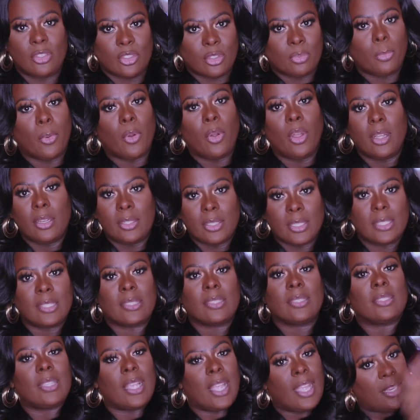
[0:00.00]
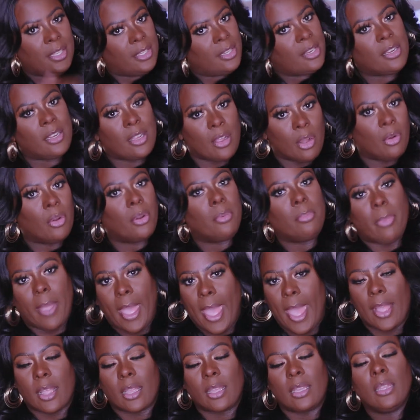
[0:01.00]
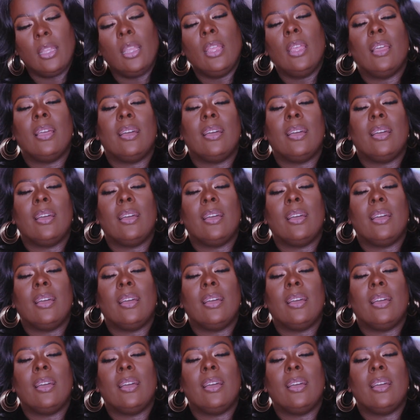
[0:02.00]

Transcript: spoiled us and you're going back.